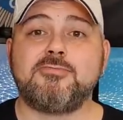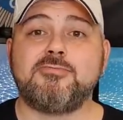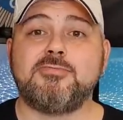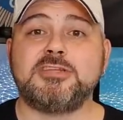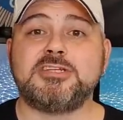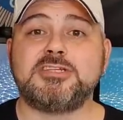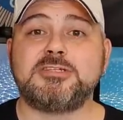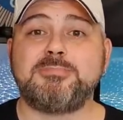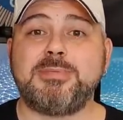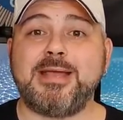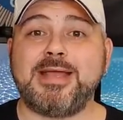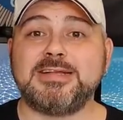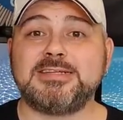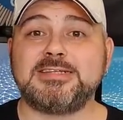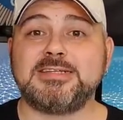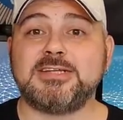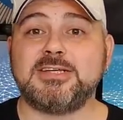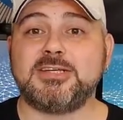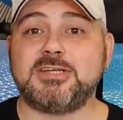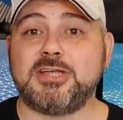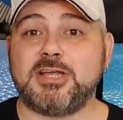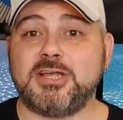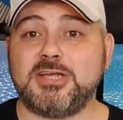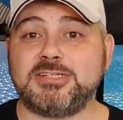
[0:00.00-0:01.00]
respect
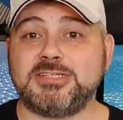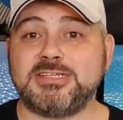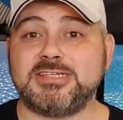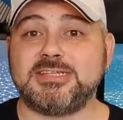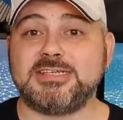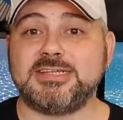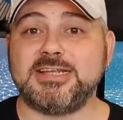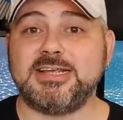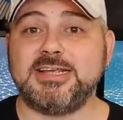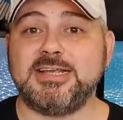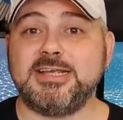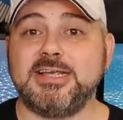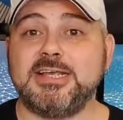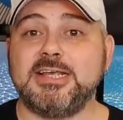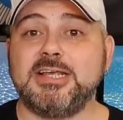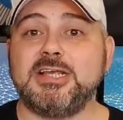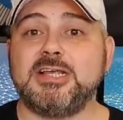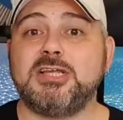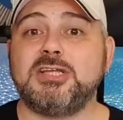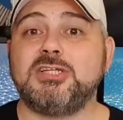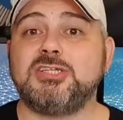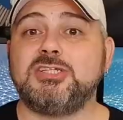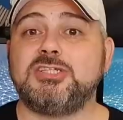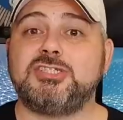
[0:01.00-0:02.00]
and courtesy,
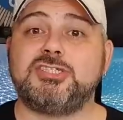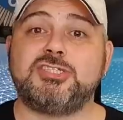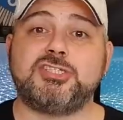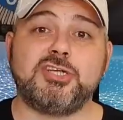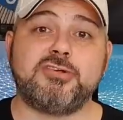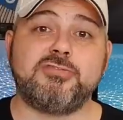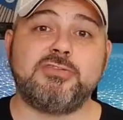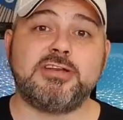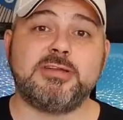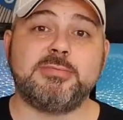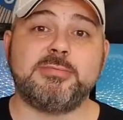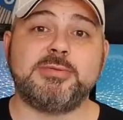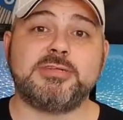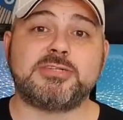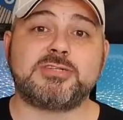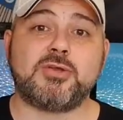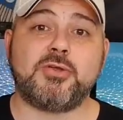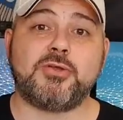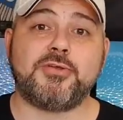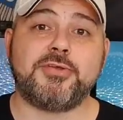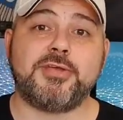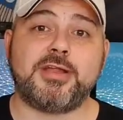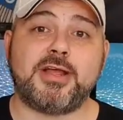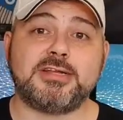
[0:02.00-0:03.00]
during a
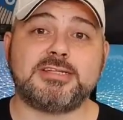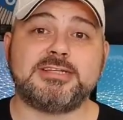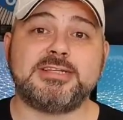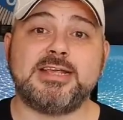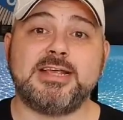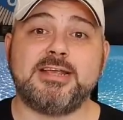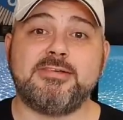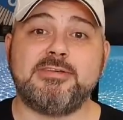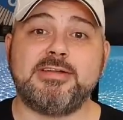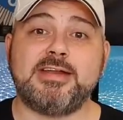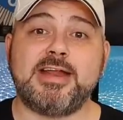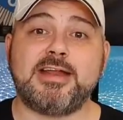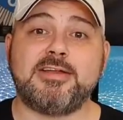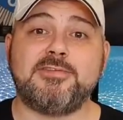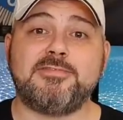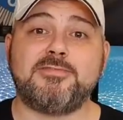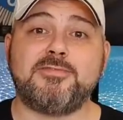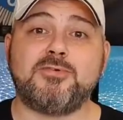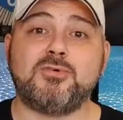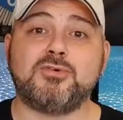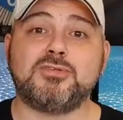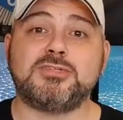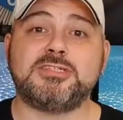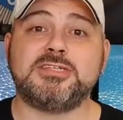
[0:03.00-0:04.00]
misconduct hearing at the
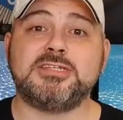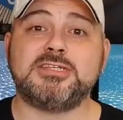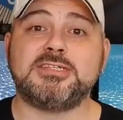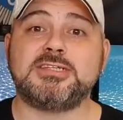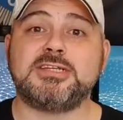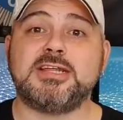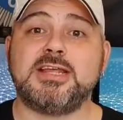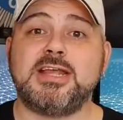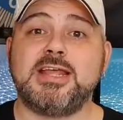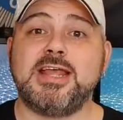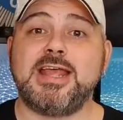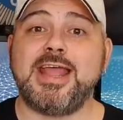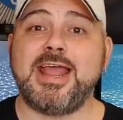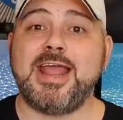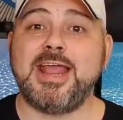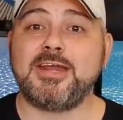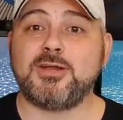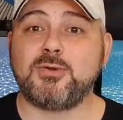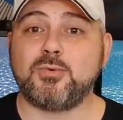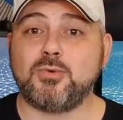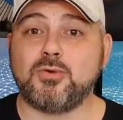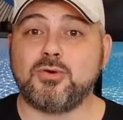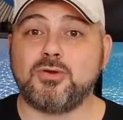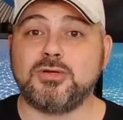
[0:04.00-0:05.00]
forces
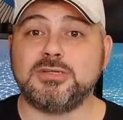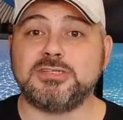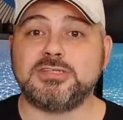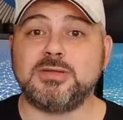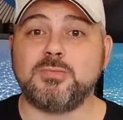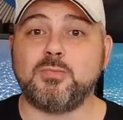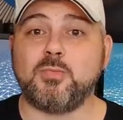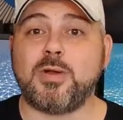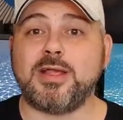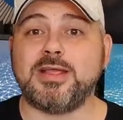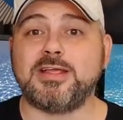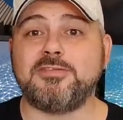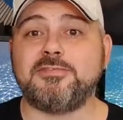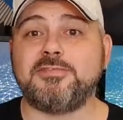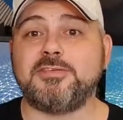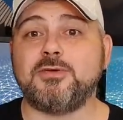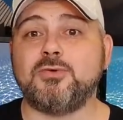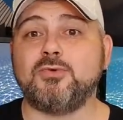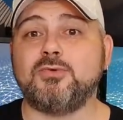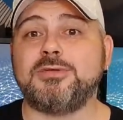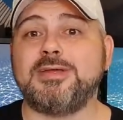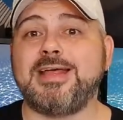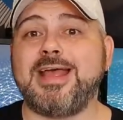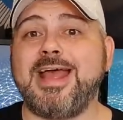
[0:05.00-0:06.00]
headquarters in
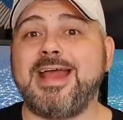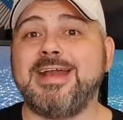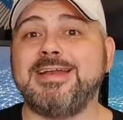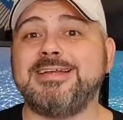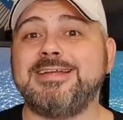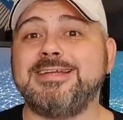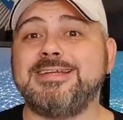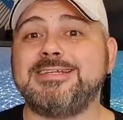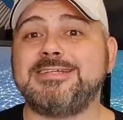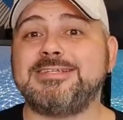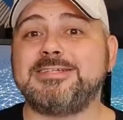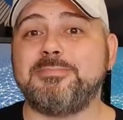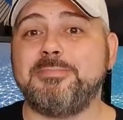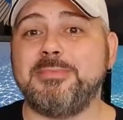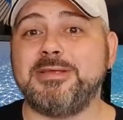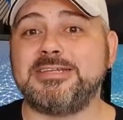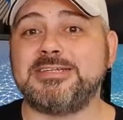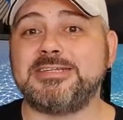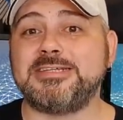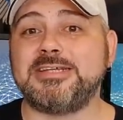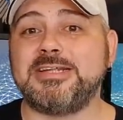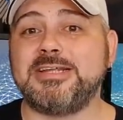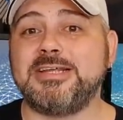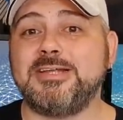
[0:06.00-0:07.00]
Wakefield and
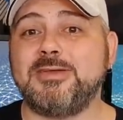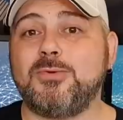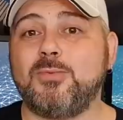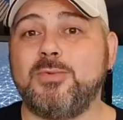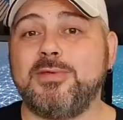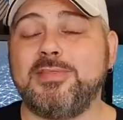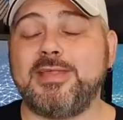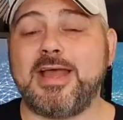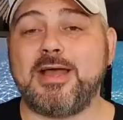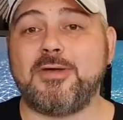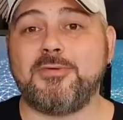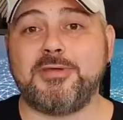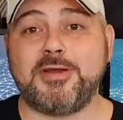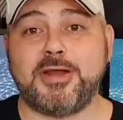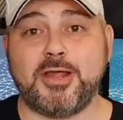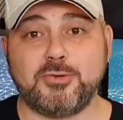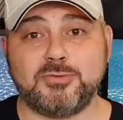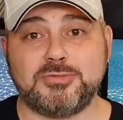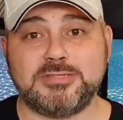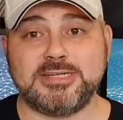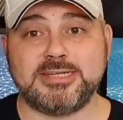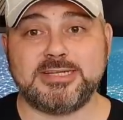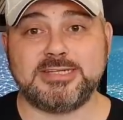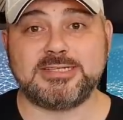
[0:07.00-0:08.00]
dismissed without
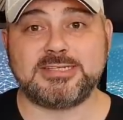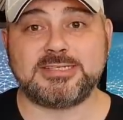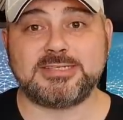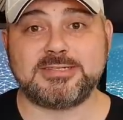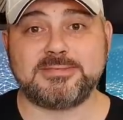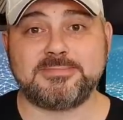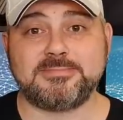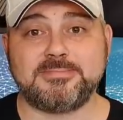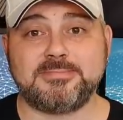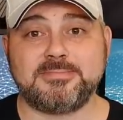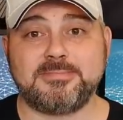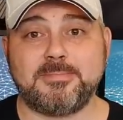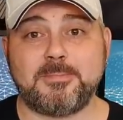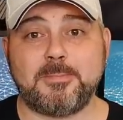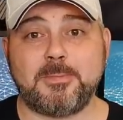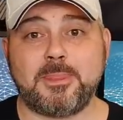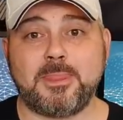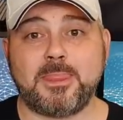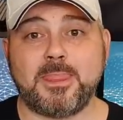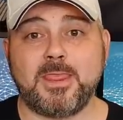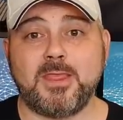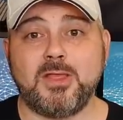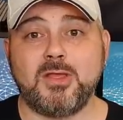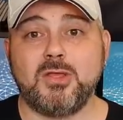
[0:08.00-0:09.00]
notice.
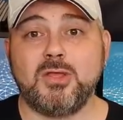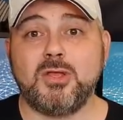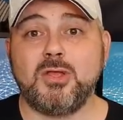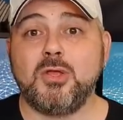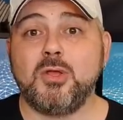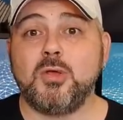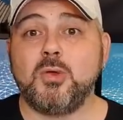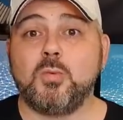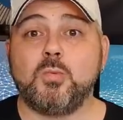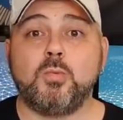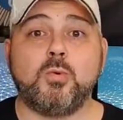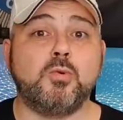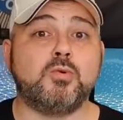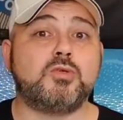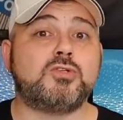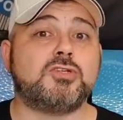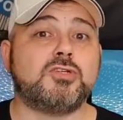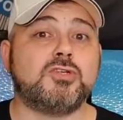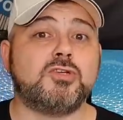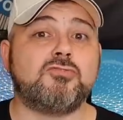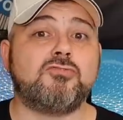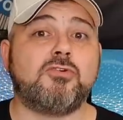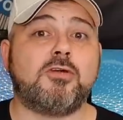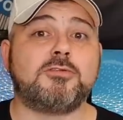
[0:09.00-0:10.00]

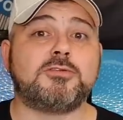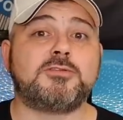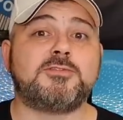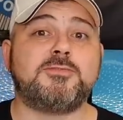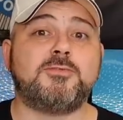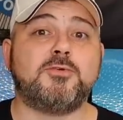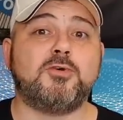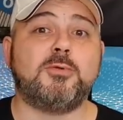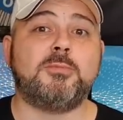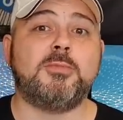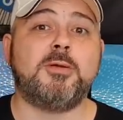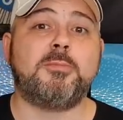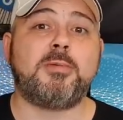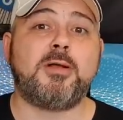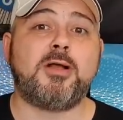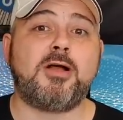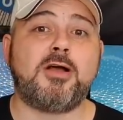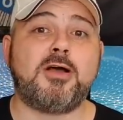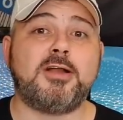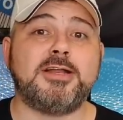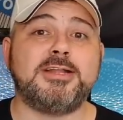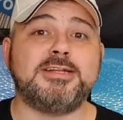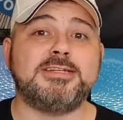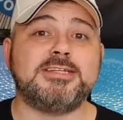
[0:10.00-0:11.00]
Wolstencroft's former
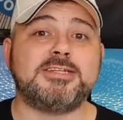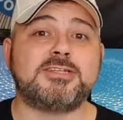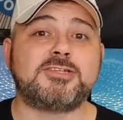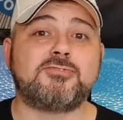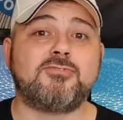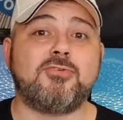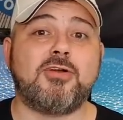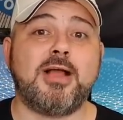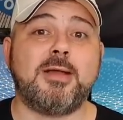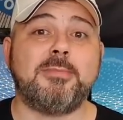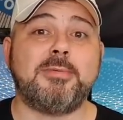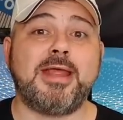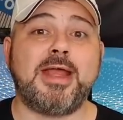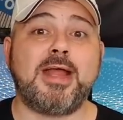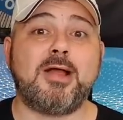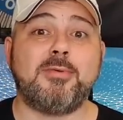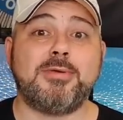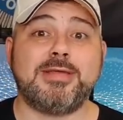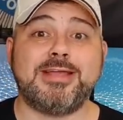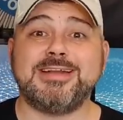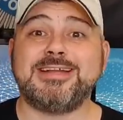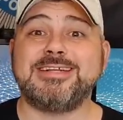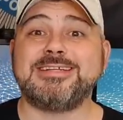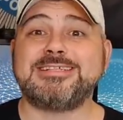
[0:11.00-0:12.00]
partner described how
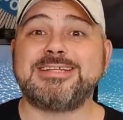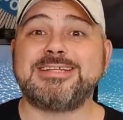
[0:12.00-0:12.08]
he had